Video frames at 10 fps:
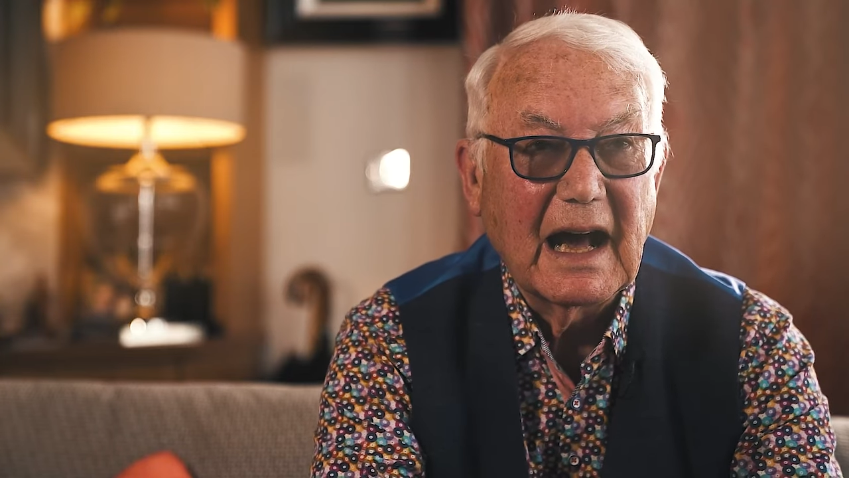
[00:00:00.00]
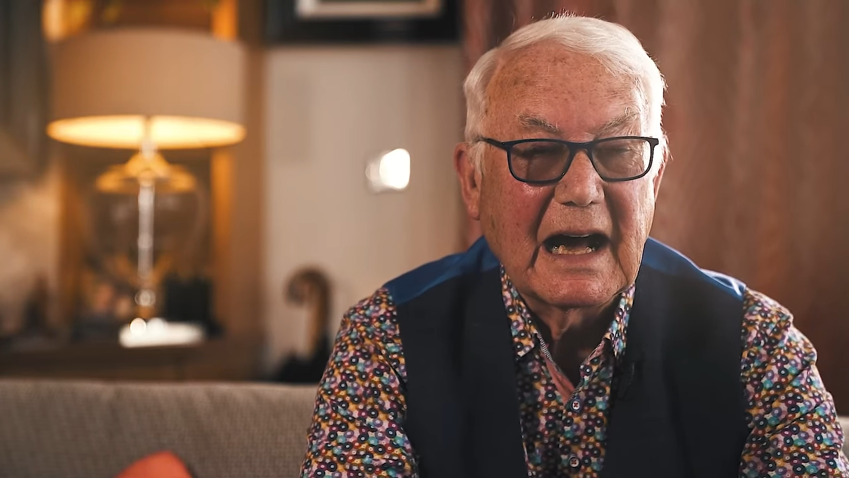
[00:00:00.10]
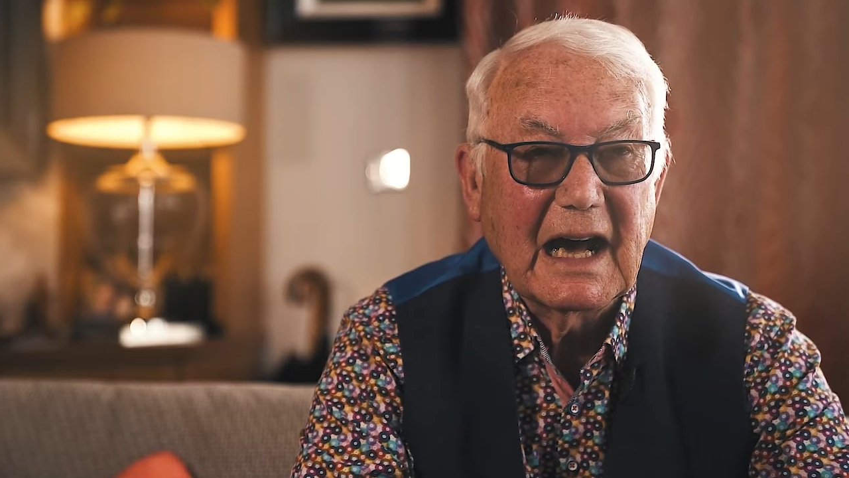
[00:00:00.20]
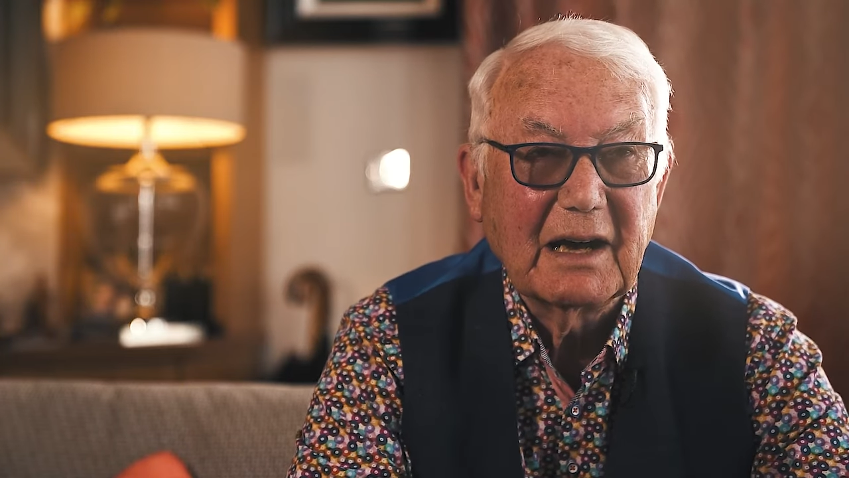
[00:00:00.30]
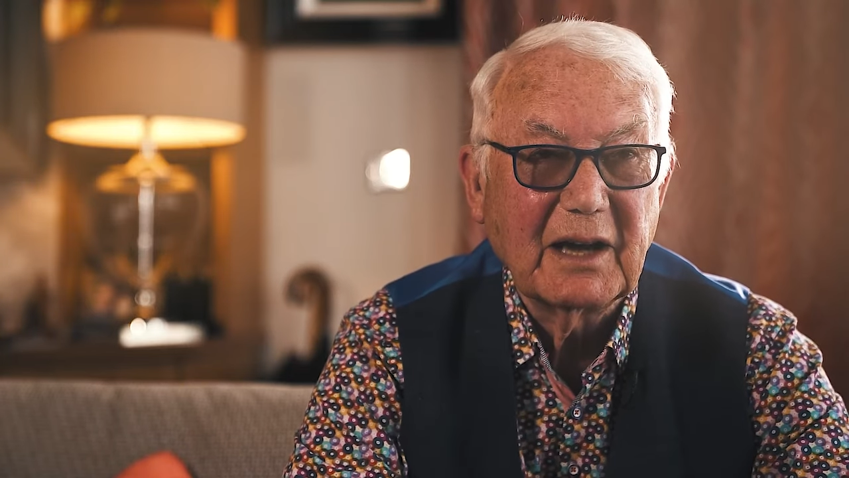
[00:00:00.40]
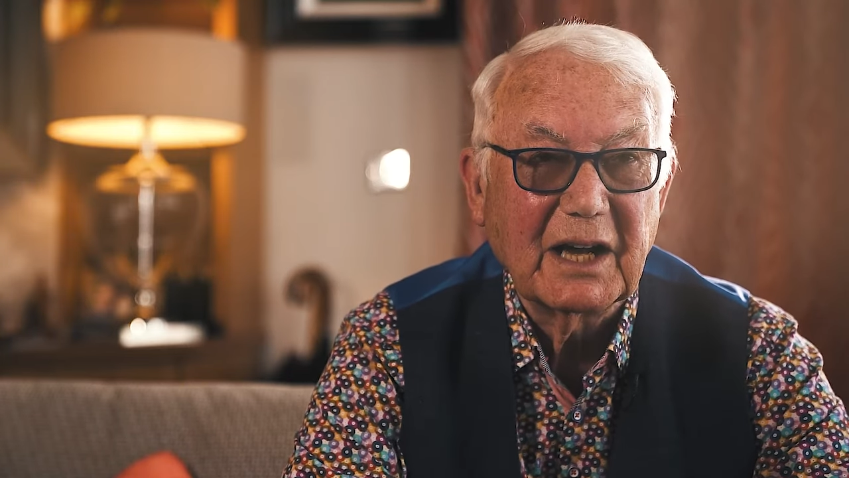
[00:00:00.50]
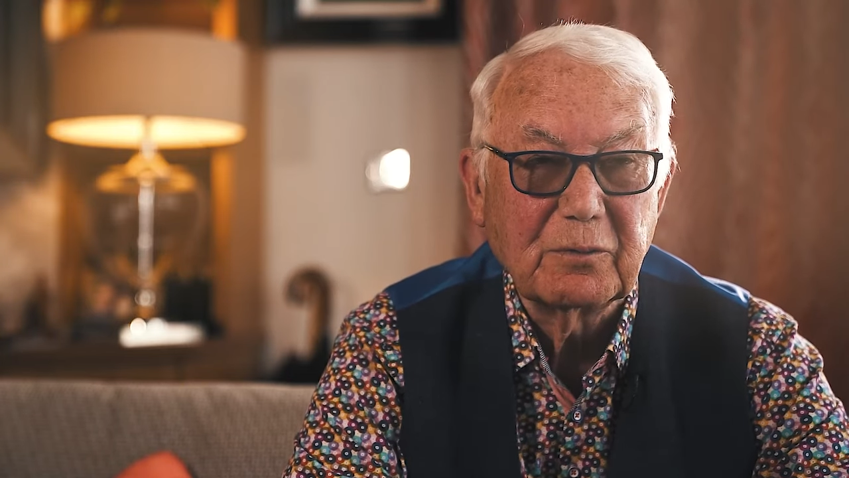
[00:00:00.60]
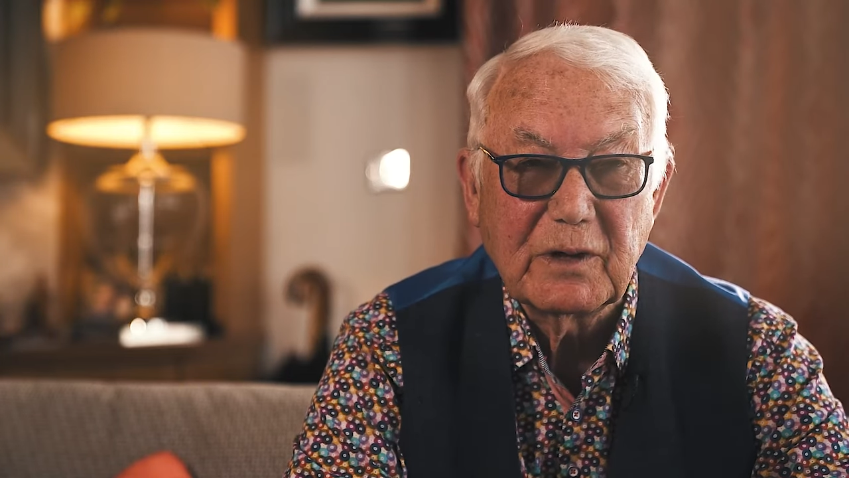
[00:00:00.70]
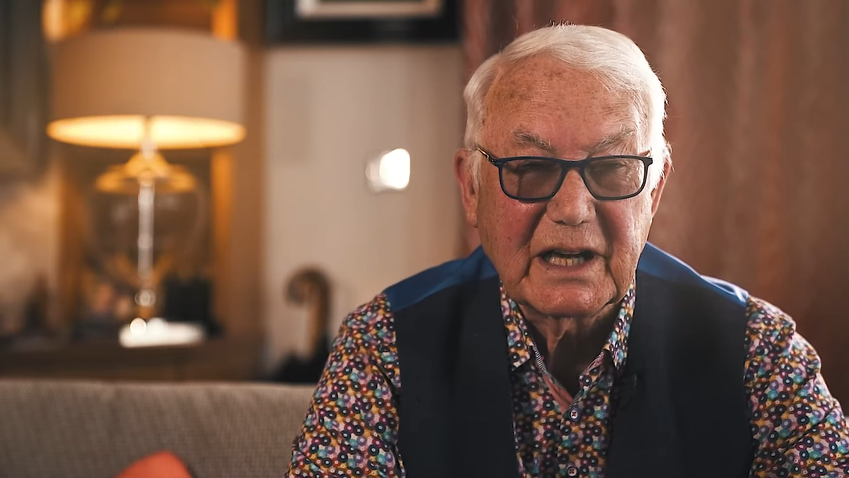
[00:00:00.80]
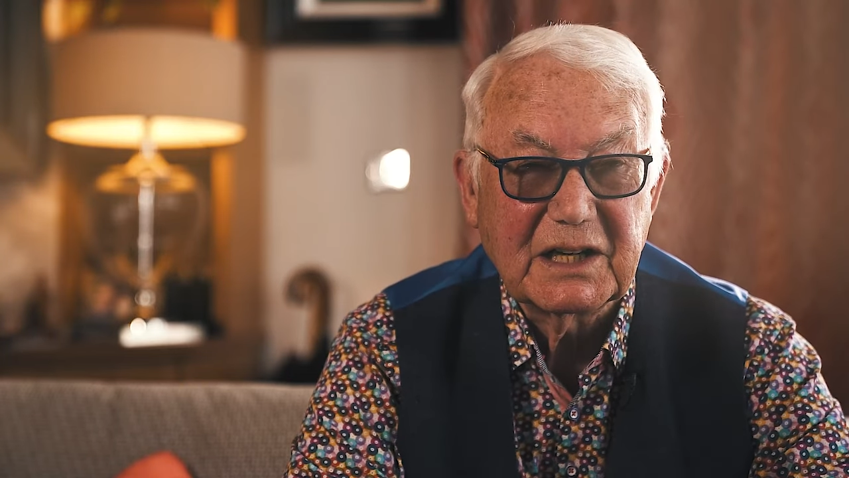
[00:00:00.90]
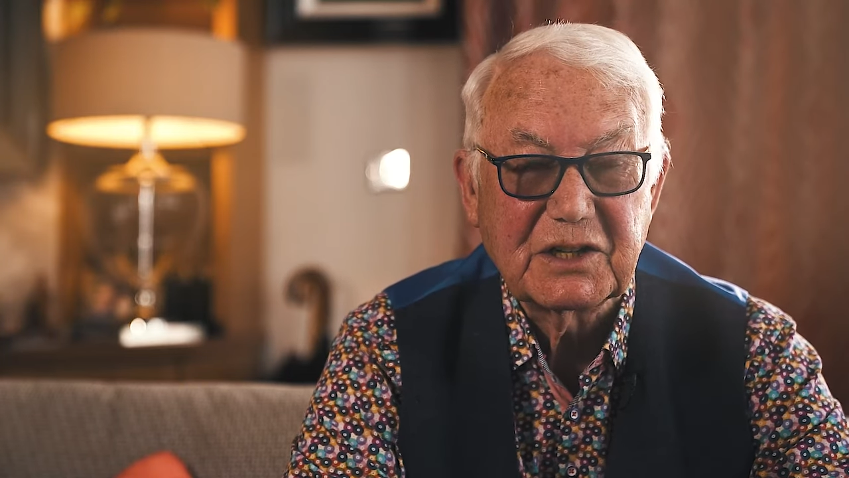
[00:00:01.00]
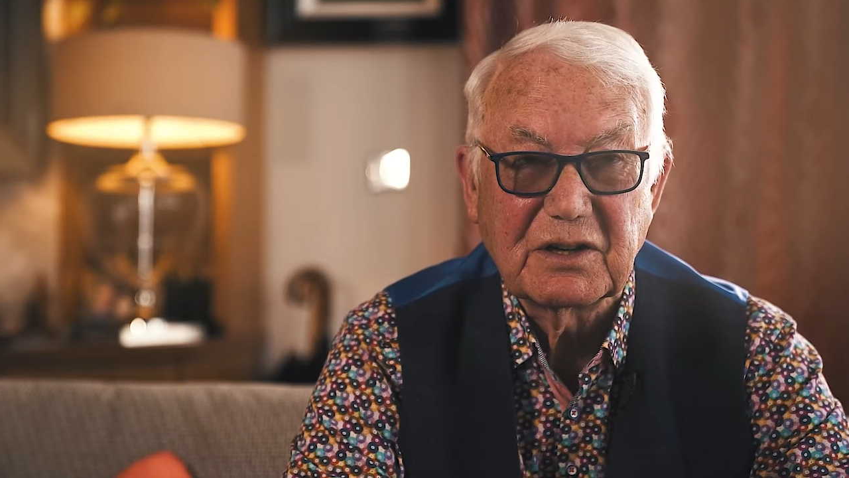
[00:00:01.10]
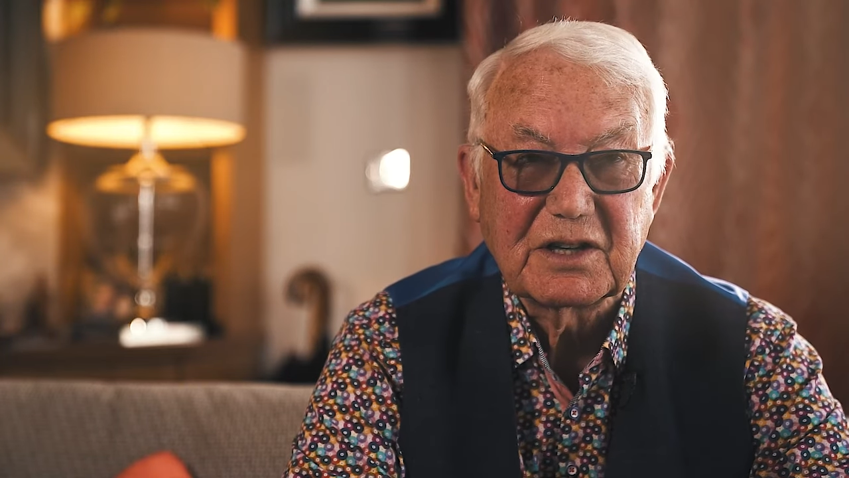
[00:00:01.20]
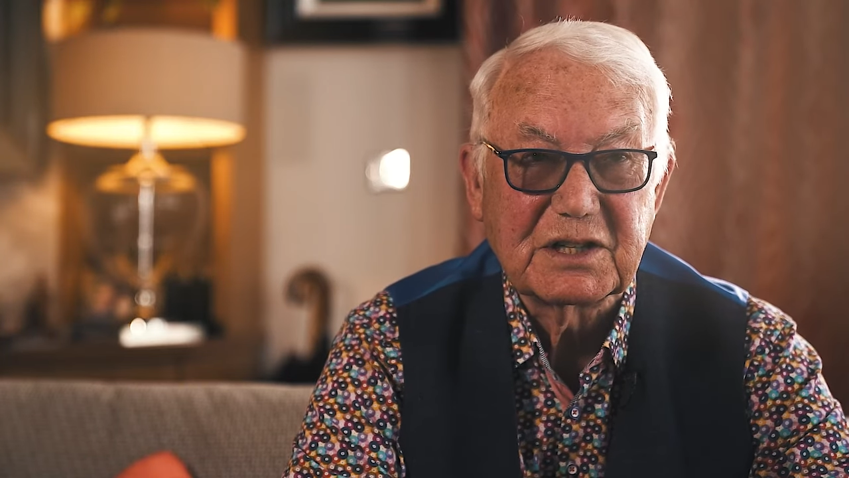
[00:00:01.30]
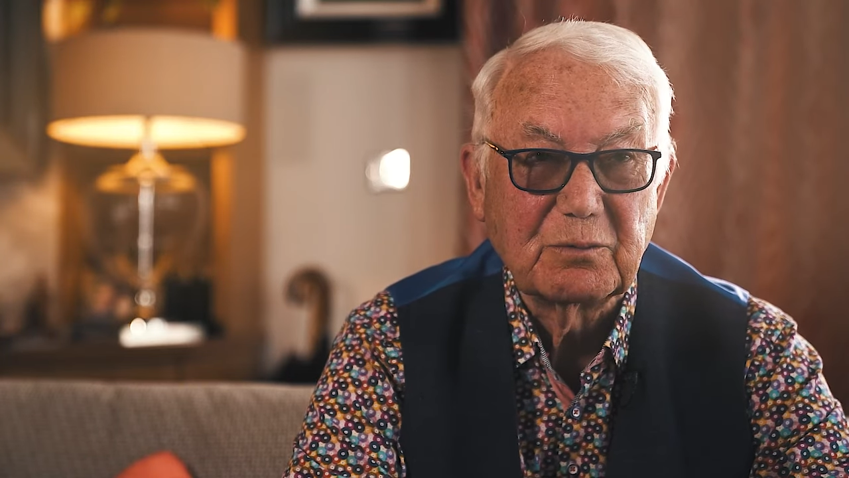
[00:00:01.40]
Uh, and we
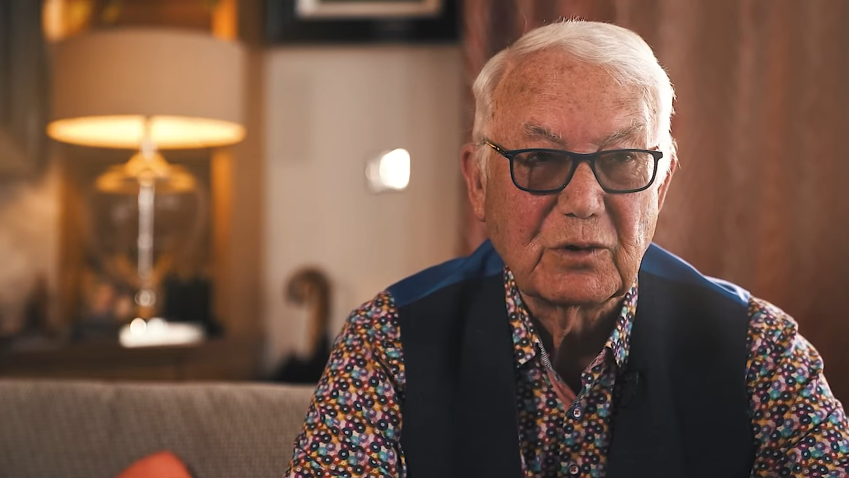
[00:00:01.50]
enjoyed some